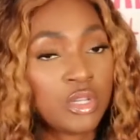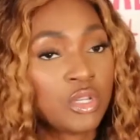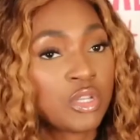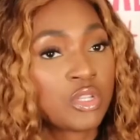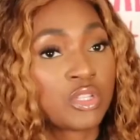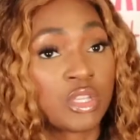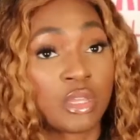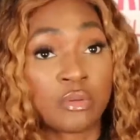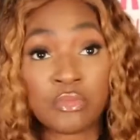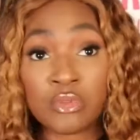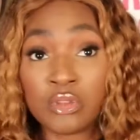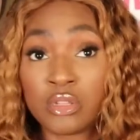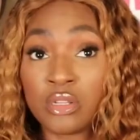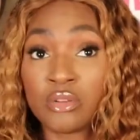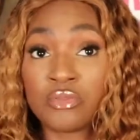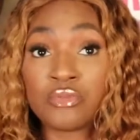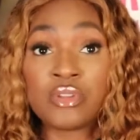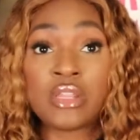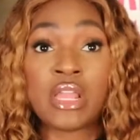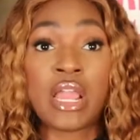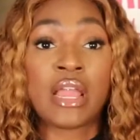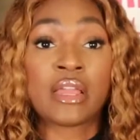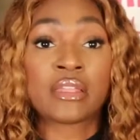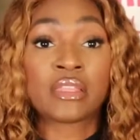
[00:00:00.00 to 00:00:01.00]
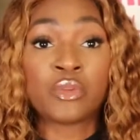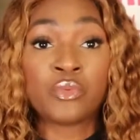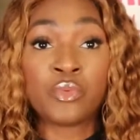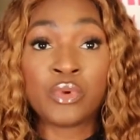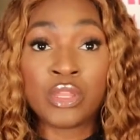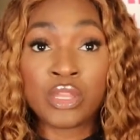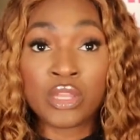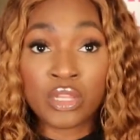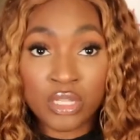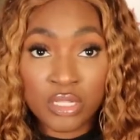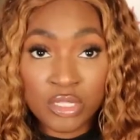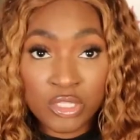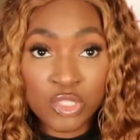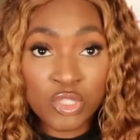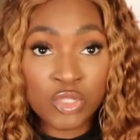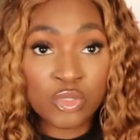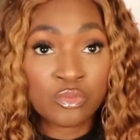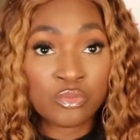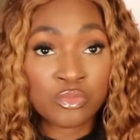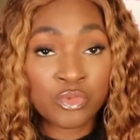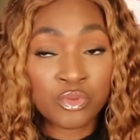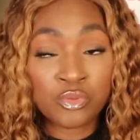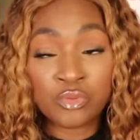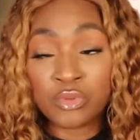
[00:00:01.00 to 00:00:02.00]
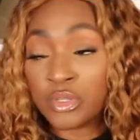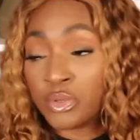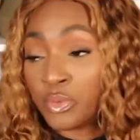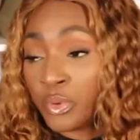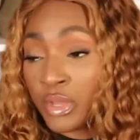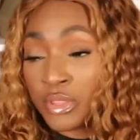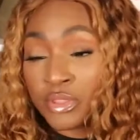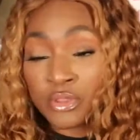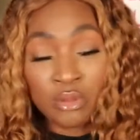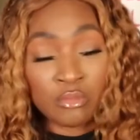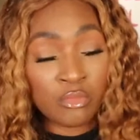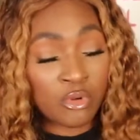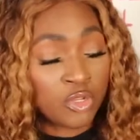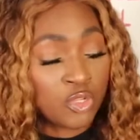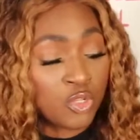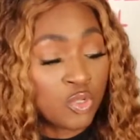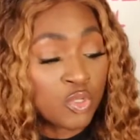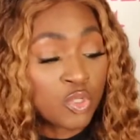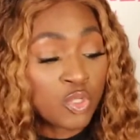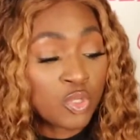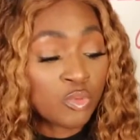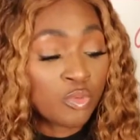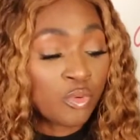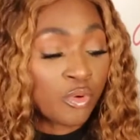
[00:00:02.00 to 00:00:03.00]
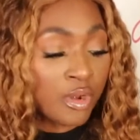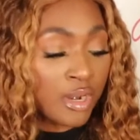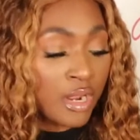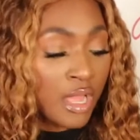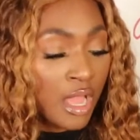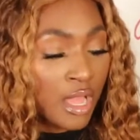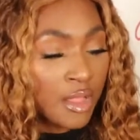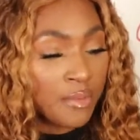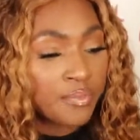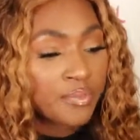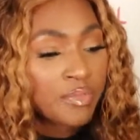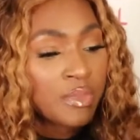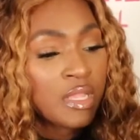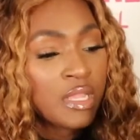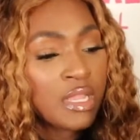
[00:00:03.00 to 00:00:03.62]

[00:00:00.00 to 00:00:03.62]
so I'm going to react the way a consumer would, whether I'm on YouTube or not.